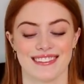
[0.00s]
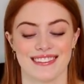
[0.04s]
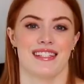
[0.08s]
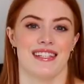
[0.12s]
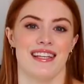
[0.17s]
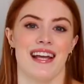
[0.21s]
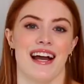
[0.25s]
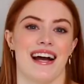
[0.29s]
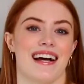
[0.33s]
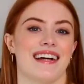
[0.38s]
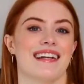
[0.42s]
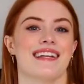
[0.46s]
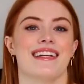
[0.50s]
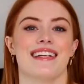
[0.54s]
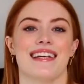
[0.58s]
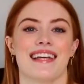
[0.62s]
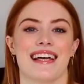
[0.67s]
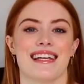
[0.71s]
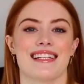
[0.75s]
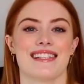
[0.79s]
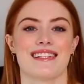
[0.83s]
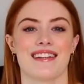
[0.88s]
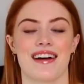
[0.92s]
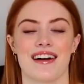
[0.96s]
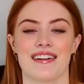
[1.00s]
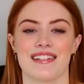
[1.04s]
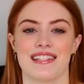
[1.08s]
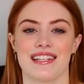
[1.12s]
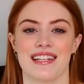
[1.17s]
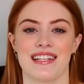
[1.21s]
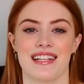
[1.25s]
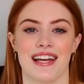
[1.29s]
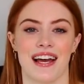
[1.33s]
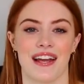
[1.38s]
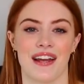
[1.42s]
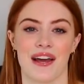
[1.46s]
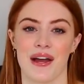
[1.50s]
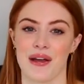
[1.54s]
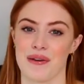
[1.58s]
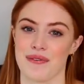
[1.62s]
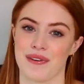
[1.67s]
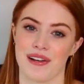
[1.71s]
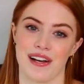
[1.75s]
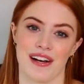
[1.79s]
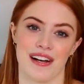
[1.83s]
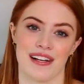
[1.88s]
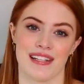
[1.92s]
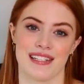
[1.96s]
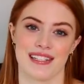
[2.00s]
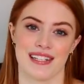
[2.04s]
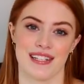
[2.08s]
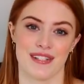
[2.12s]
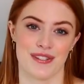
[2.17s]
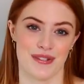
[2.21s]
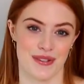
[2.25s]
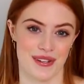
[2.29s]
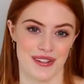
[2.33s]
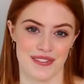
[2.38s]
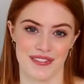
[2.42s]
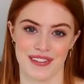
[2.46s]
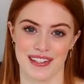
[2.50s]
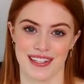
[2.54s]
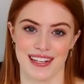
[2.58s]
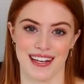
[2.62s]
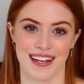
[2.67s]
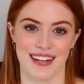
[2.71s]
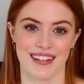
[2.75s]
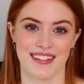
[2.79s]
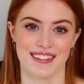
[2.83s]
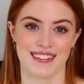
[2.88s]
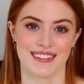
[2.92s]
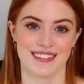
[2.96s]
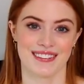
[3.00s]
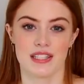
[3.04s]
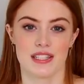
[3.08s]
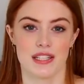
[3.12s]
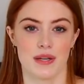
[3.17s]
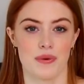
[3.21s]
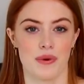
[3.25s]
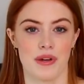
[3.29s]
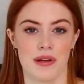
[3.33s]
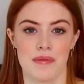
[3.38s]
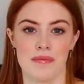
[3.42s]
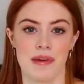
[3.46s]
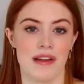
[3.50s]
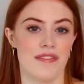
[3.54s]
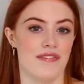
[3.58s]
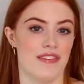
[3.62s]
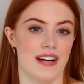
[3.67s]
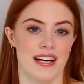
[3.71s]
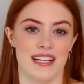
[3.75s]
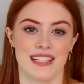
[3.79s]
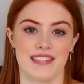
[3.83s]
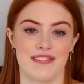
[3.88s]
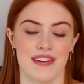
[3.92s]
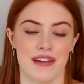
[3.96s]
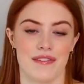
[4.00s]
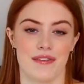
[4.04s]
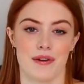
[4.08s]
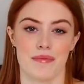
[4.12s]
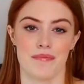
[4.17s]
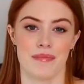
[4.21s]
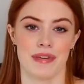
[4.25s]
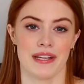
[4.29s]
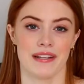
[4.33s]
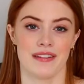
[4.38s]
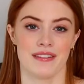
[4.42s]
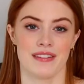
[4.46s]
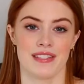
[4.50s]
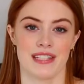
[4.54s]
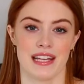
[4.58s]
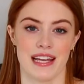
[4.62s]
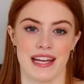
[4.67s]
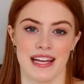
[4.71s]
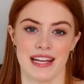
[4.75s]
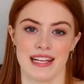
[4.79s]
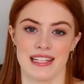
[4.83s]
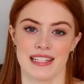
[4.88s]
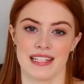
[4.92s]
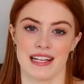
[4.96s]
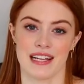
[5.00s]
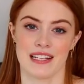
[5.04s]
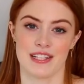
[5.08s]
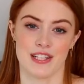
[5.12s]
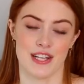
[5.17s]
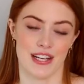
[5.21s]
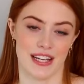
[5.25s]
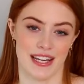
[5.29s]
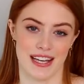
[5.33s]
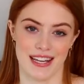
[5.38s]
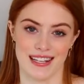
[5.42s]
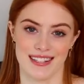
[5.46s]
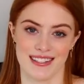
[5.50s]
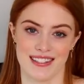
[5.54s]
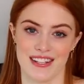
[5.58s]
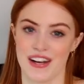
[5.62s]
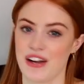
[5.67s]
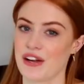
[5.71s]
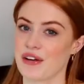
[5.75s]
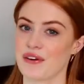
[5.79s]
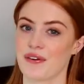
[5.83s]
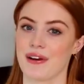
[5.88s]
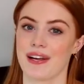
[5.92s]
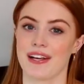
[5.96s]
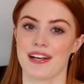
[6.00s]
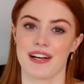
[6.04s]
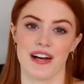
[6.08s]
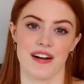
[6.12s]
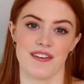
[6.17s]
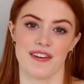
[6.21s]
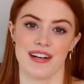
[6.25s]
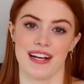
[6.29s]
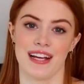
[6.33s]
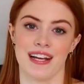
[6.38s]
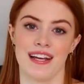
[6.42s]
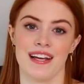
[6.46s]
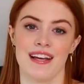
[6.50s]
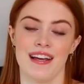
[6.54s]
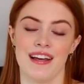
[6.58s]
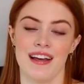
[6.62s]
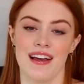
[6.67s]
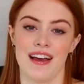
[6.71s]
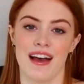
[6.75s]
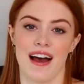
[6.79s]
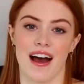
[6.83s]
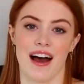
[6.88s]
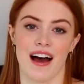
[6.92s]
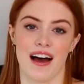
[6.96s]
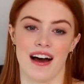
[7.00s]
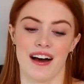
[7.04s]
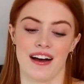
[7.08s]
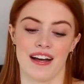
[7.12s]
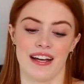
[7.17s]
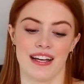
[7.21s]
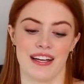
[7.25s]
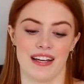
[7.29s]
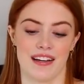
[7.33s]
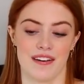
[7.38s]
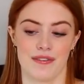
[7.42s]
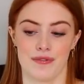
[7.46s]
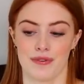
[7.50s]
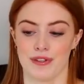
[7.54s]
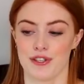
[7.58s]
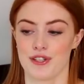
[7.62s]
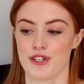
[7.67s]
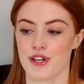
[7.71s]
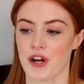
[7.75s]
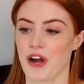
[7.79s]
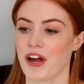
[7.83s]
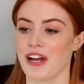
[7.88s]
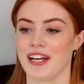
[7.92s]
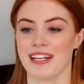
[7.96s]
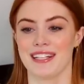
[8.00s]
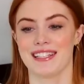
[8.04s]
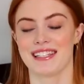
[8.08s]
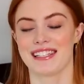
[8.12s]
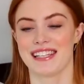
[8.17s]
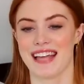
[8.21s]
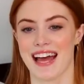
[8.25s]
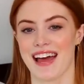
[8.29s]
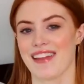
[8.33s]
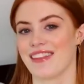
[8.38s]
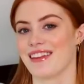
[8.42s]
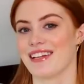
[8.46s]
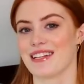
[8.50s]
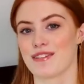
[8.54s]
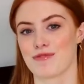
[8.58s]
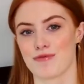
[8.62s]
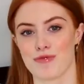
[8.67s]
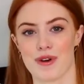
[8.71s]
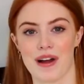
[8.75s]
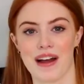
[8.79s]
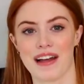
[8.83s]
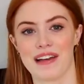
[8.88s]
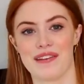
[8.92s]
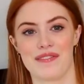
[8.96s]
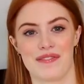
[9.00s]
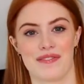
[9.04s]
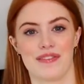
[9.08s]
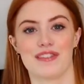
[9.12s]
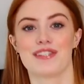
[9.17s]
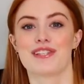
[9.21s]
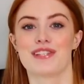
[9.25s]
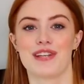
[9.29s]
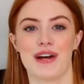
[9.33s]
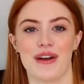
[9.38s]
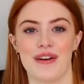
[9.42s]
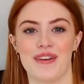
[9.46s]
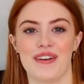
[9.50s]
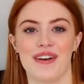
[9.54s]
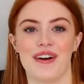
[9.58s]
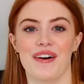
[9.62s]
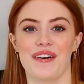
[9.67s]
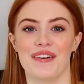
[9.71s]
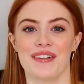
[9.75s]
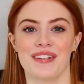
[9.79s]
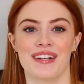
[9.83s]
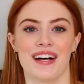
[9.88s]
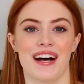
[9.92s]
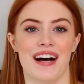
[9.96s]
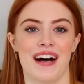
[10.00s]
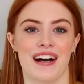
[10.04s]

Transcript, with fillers: So yeah, I'm gonna get started and I hope you guys enjoy the video. So one of my first favourite meals is a chicken Thai green curry. I have been trying to get this right for so long.